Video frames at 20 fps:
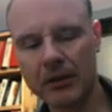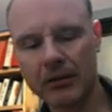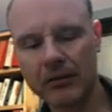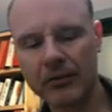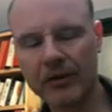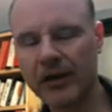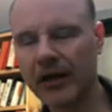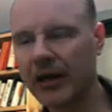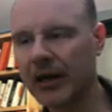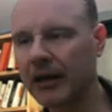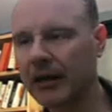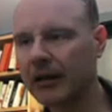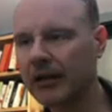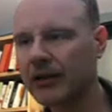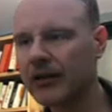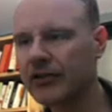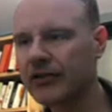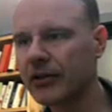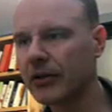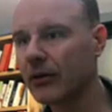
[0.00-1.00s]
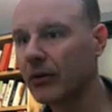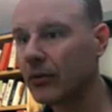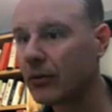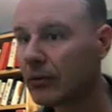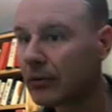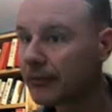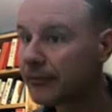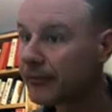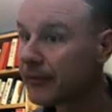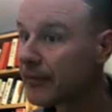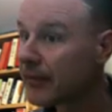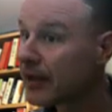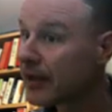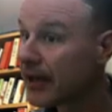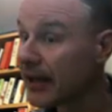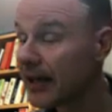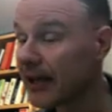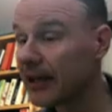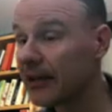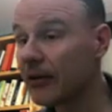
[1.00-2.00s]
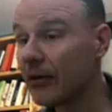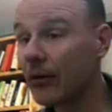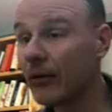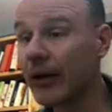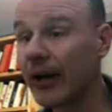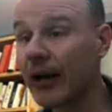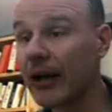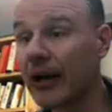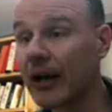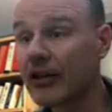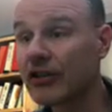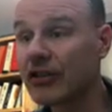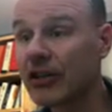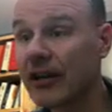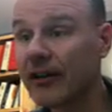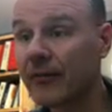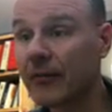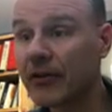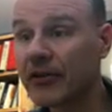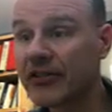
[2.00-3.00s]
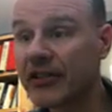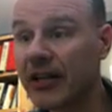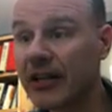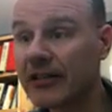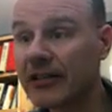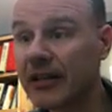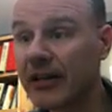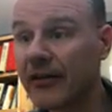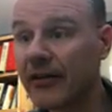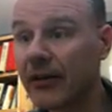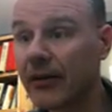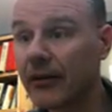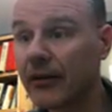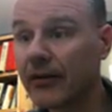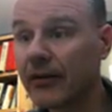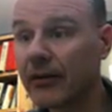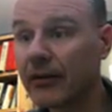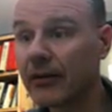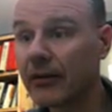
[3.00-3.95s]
Okay, so and, oh yeah, I should have percents on those.